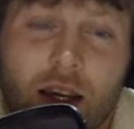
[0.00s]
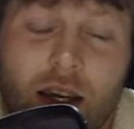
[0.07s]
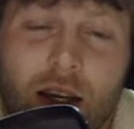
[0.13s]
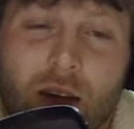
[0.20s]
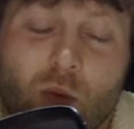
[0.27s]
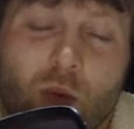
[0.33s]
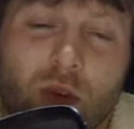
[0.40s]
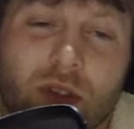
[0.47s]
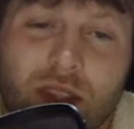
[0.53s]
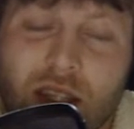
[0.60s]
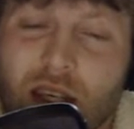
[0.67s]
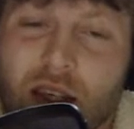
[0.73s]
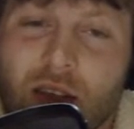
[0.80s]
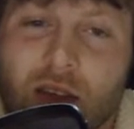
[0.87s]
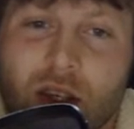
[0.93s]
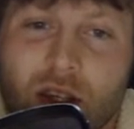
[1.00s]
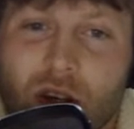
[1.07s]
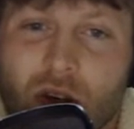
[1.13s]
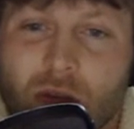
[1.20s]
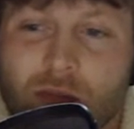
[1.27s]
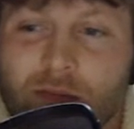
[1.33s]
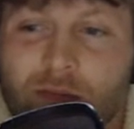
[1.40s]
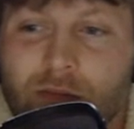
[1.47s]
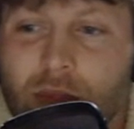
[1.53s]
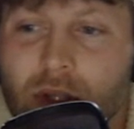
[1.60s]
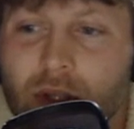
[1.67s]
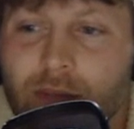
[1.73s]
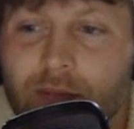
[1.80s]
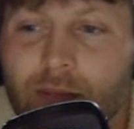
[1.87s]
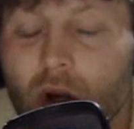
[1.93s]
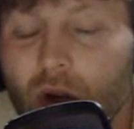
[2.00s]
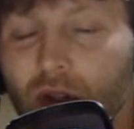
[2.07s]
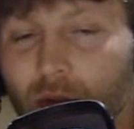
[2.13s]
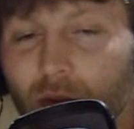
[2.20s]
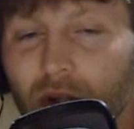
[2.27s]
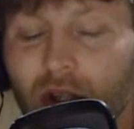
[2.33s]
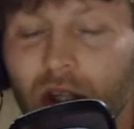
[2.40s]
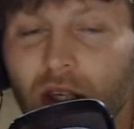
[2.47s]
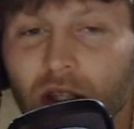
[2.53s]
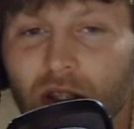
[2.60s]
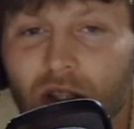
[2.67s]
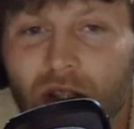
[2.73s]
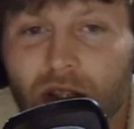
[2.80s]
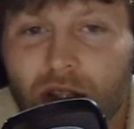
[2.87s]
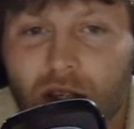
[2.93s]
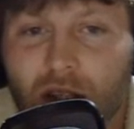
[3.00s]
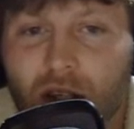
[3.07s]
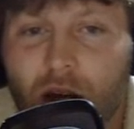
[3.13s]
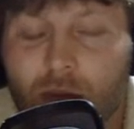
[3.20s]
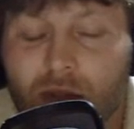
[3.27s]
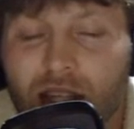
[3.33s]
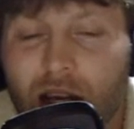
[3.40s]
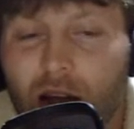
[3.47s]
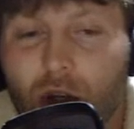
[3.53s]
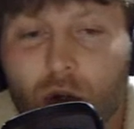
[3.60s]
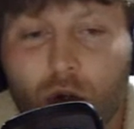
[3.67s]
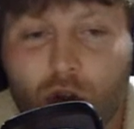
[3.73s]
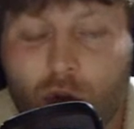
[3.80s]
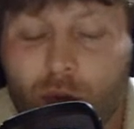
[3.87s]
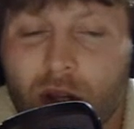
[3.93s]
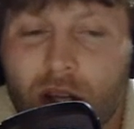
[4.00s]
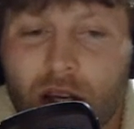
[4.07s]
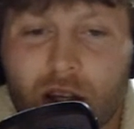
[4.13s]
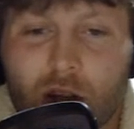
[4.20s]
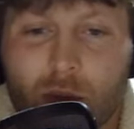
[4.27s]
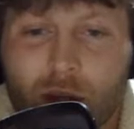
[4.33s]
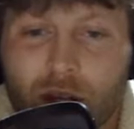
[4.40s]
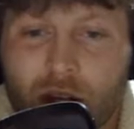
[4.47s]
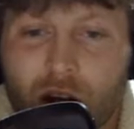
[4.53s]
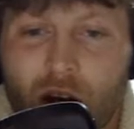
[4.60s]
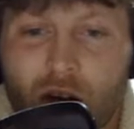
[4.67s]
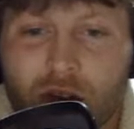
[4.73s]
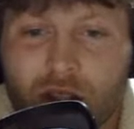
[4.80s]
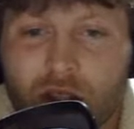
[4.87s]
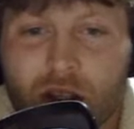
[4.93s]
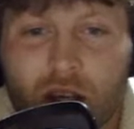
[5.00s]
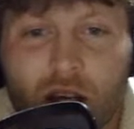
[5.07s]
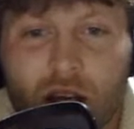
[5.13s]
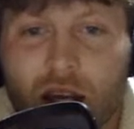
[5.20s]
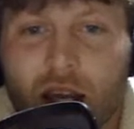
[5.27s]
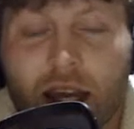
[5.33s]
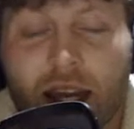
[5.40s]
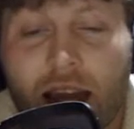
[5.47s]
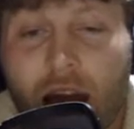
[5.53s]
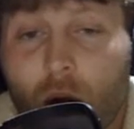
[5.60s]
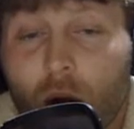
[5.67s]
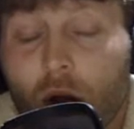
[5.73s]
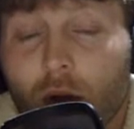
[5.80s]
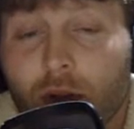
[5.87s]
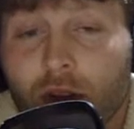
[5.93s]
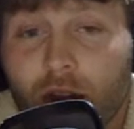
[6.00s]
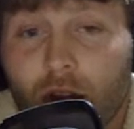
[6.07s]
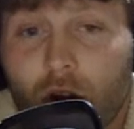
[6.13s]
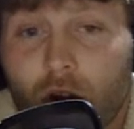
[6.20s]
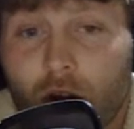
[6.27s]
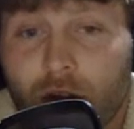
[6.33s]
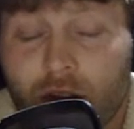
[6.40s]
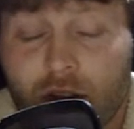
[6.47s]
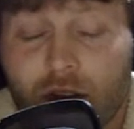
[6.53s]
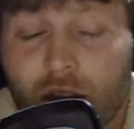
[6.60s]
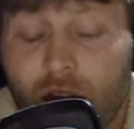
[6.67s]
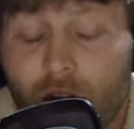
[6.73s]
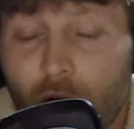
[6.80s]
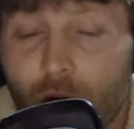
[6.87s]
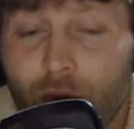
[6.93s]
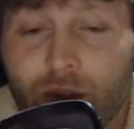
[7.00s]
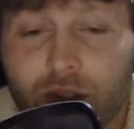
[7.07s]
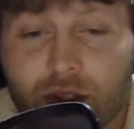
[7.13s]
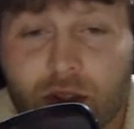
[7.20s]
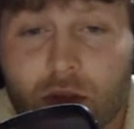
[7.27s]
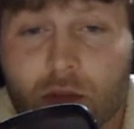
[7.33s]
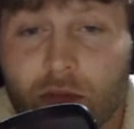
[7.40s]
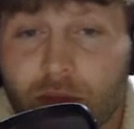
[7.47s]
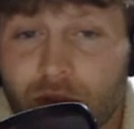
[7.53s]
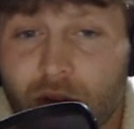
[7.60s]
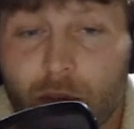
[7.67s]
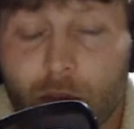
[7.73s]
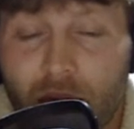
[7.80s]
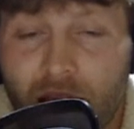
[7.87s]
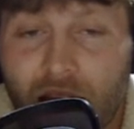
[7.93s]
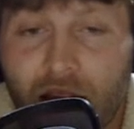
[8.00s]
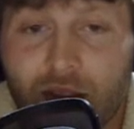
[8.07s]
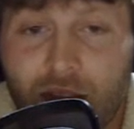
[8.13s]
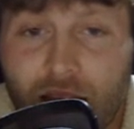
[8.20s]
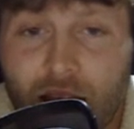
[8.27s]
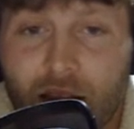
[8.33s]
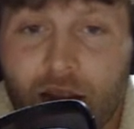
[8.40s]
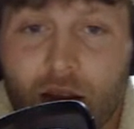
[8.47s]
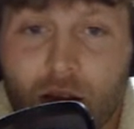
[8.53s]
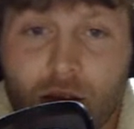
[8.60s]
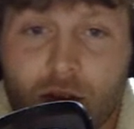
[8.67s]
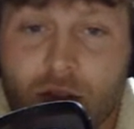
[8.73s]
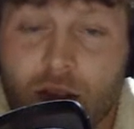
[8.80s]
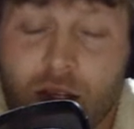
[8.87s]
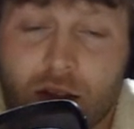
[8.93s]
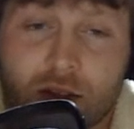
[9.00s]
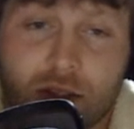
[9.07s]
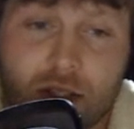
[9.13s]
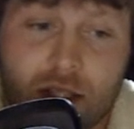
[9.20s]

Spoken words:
We'll see, but ultimately it comes down to who you play in the playoffs and how healthy they are. I think that health is the main thing that